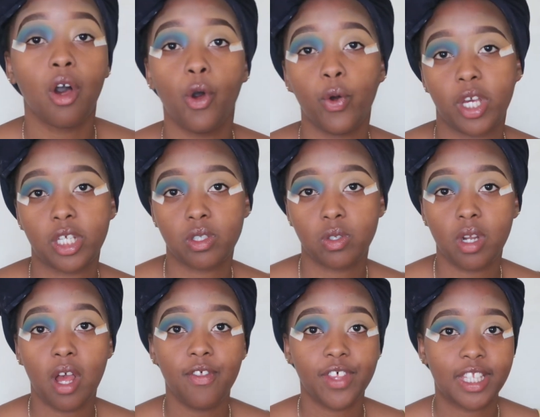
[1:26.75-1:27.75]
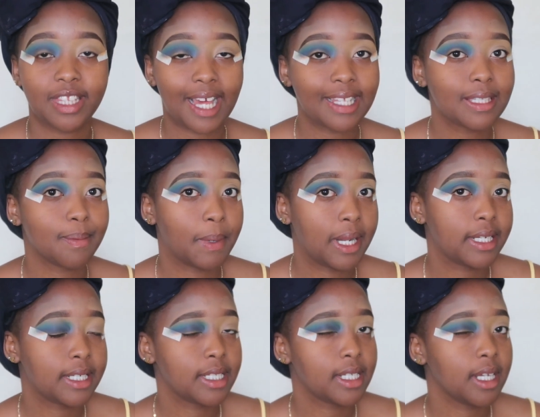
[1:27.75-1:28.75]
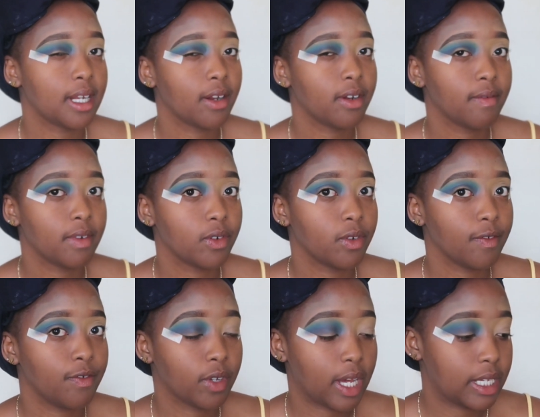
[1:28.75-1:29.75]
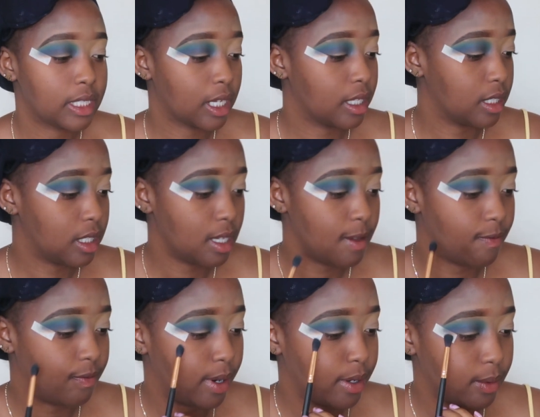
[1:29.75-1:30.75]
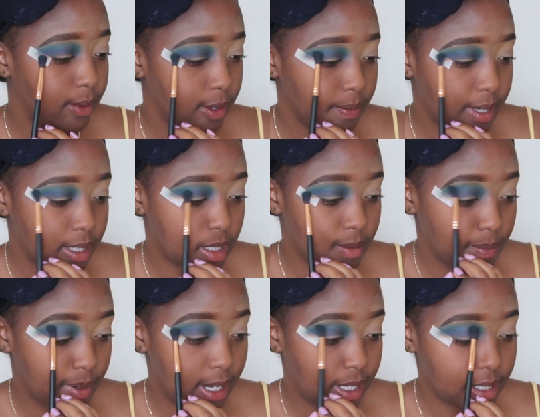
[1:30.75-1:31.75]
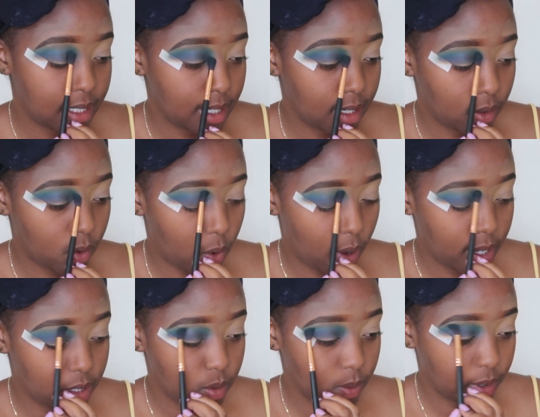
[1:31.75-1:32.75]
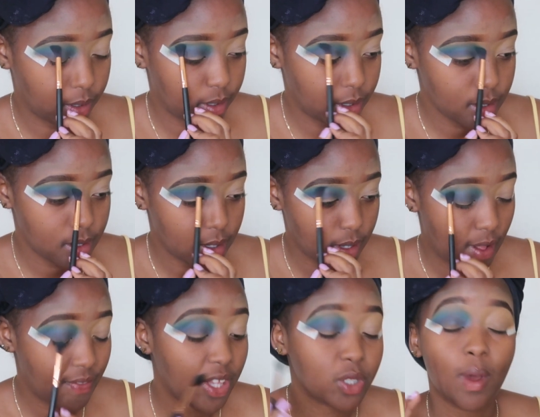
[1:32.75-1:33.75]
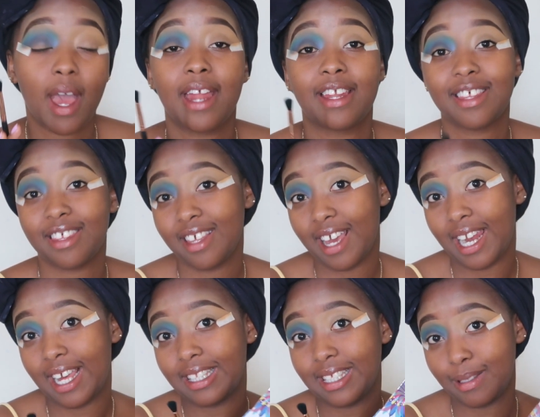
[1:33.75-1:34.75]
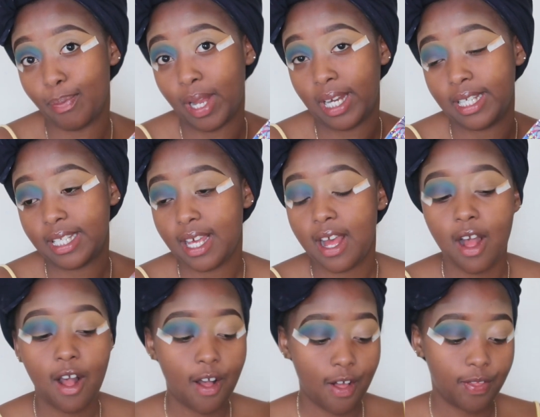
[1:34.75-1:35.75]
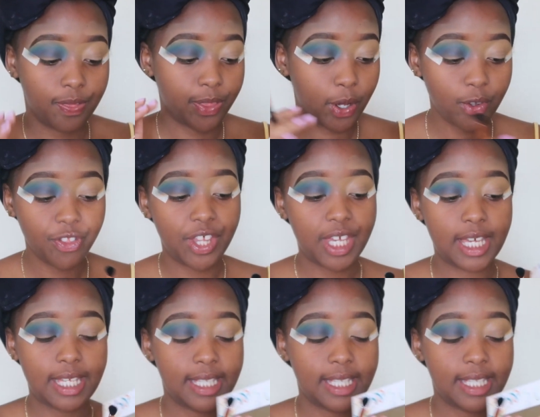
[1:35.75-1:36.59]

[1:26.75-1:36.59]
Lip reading: Okay, so now that that's blended in, I don't even know if you guys can see it very well, but it's blended in quite well. And that's why another thing I like this palette. The good thing